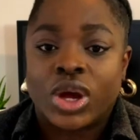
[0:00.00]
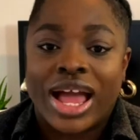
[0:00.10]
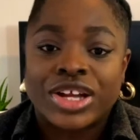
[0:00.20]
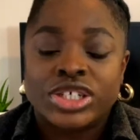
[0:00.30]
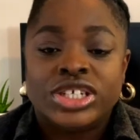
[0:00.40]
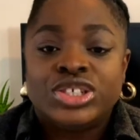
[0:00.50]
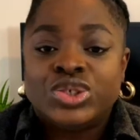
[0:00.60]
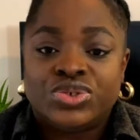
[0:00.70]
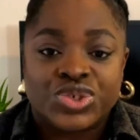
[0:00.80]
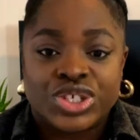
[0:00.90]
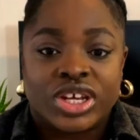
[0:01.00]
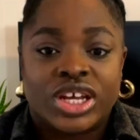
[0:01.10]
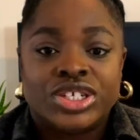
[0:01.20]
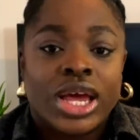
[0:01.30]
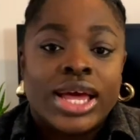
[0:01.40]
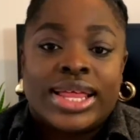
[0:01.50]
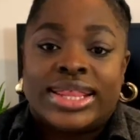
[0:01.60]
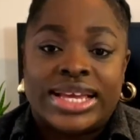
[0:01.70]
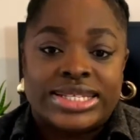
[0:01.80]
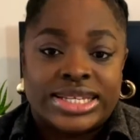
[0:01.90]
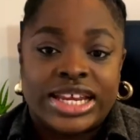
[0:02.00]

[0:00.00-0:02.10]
Actually do the research that is needed